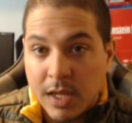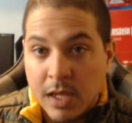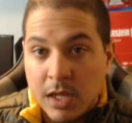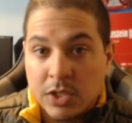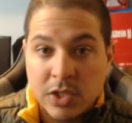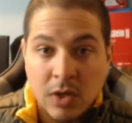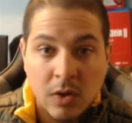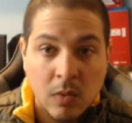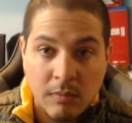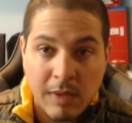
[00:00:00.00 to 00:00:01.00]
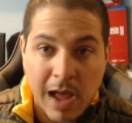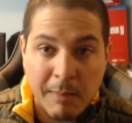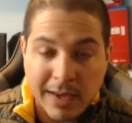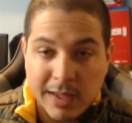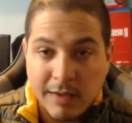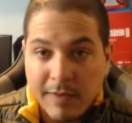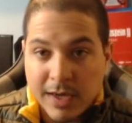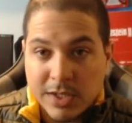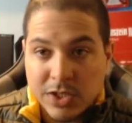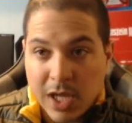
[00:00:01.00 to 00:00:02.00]
So I might give that
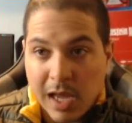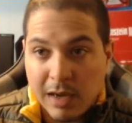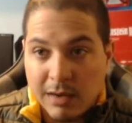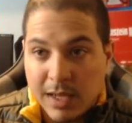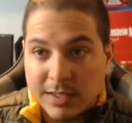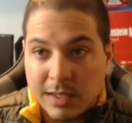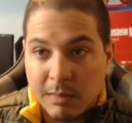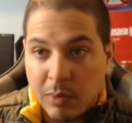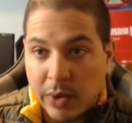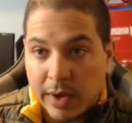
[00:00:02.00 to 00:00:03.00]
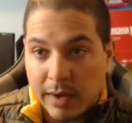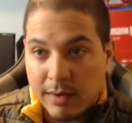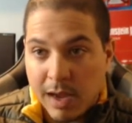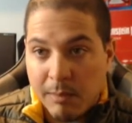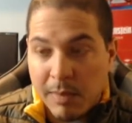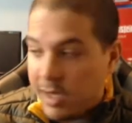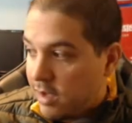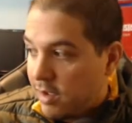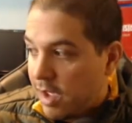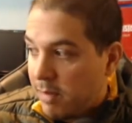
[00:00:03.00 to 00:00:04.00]
a shot at some point. I might
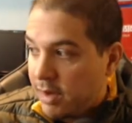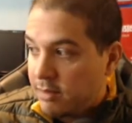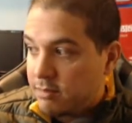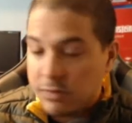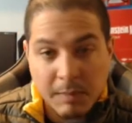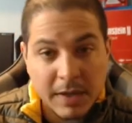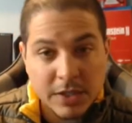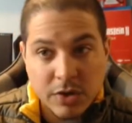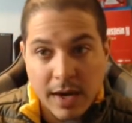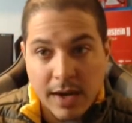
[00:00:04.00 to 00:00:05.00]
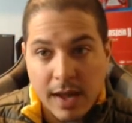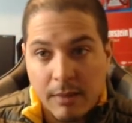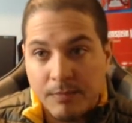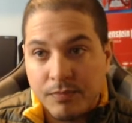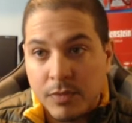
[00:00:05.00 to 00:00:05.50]
try it out.